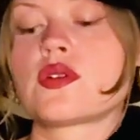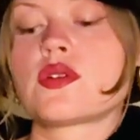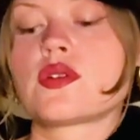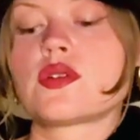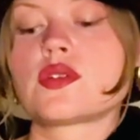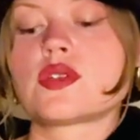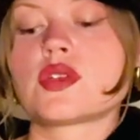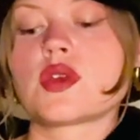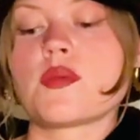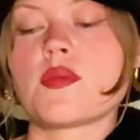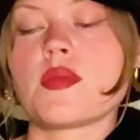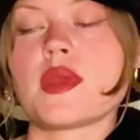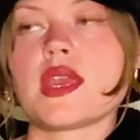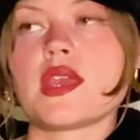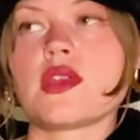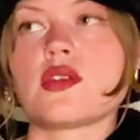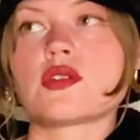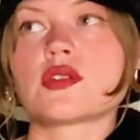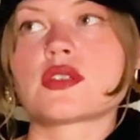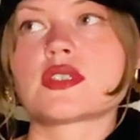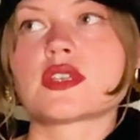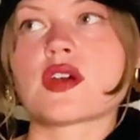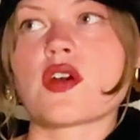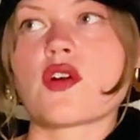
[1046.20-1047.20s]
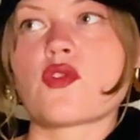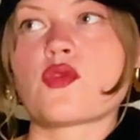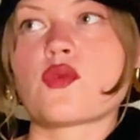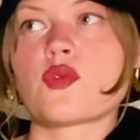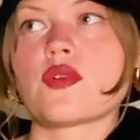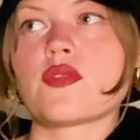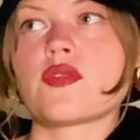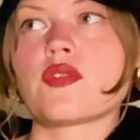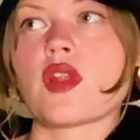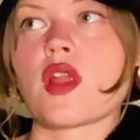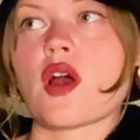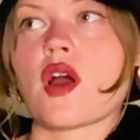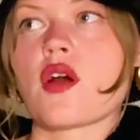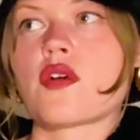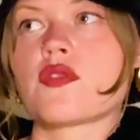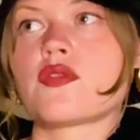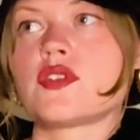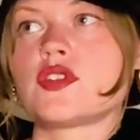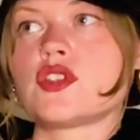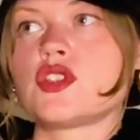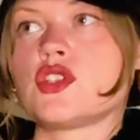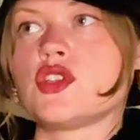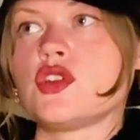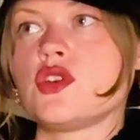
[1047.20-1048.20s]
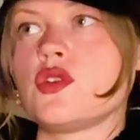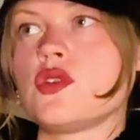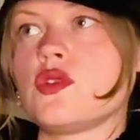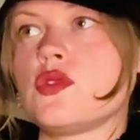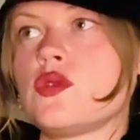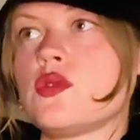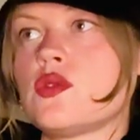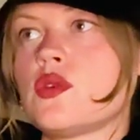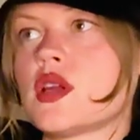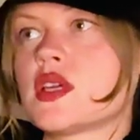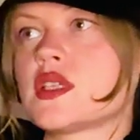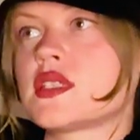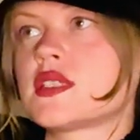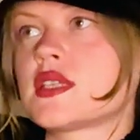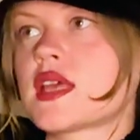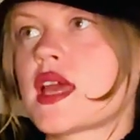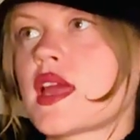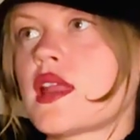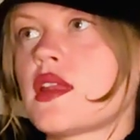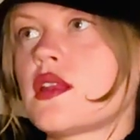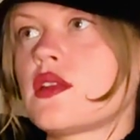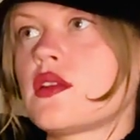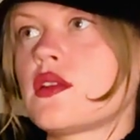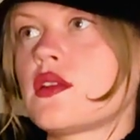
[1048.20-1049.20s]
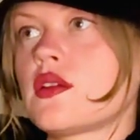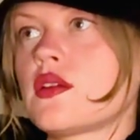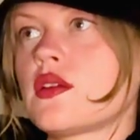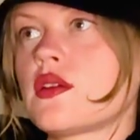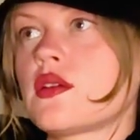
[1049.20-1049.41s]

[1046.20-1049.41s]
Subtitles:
to meet yourself with love as you ascend.